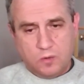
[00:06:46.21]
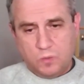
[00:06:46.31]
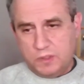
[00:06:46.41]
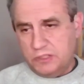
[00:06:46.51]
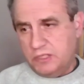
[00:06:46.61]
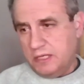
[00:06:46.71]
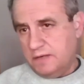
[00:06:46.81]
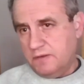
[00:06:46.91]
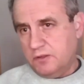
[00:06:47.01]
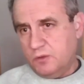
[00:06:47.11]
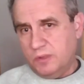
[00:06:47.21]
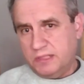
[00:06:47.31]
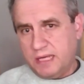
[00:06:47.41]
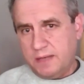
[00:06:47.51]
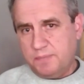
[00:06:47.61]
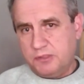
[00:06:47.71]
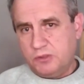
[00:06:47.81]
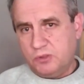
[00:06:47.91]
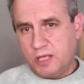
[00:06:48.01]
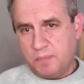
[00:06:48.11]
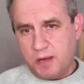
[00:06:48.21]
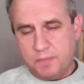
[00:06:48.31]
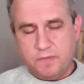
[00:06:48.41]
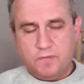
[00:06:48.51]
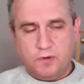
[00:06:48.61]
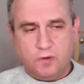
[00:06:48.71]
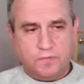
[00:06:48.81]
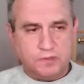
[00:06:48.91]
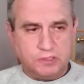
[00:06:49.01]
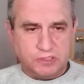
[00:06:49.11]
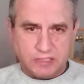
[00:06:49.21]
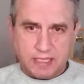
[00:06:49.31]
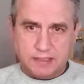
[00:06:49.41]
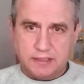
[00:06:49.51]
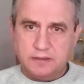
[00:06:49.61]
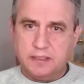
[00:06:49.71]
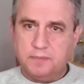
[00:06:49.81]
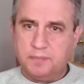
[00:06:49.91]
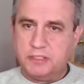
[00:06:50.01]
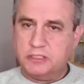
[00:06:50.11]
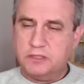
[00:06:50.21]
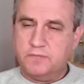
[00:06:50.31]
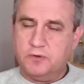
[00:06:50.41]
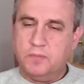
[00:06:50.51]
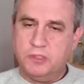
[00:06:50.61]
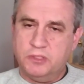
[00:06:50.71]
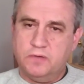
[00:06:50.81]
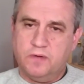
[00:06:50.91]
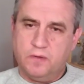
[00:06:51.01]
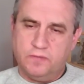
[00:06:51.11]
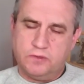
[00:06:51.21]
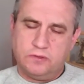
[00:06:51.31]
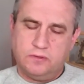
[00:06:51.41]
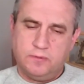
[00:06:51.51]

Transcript: which is then given to a typist to type up before the officer signs it in the presence of a commissioner of oaths.